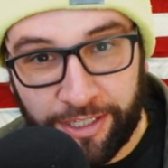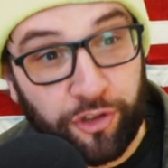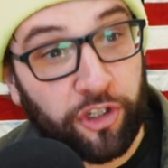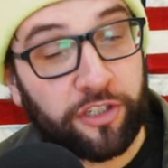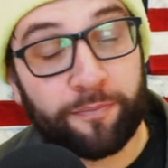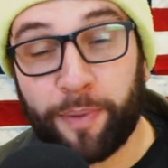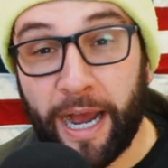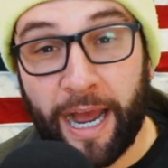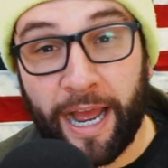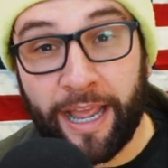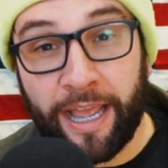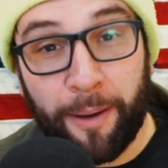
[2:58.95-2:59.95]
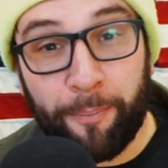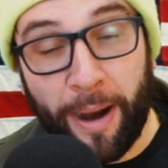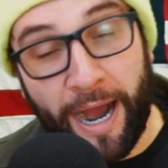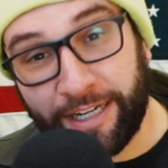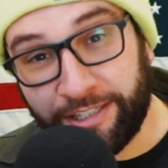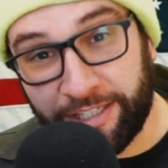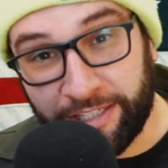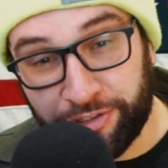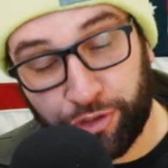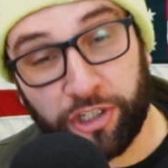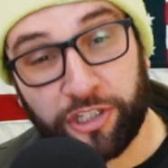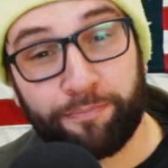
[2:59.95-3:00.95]
Just buy boxes,
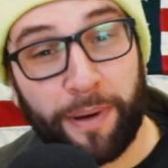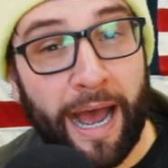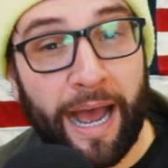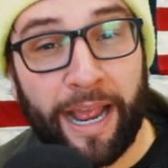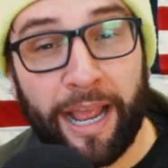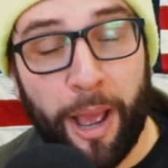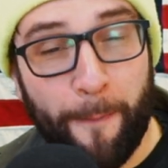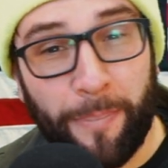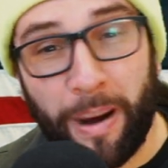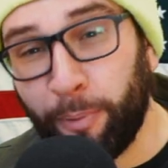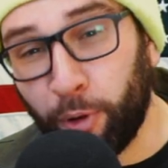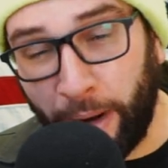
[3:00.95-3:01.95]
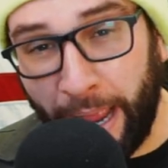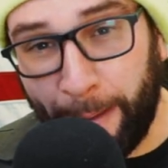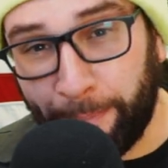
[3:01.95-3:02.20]
just buy bubble wrap,